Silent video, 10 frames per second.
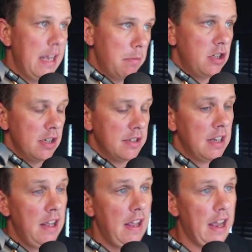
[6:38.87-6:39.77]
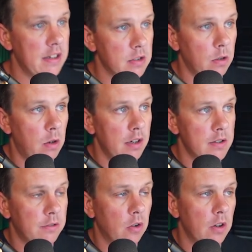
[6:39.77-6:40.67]
images and so on and
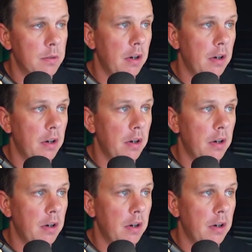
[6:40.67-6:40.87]
so forth.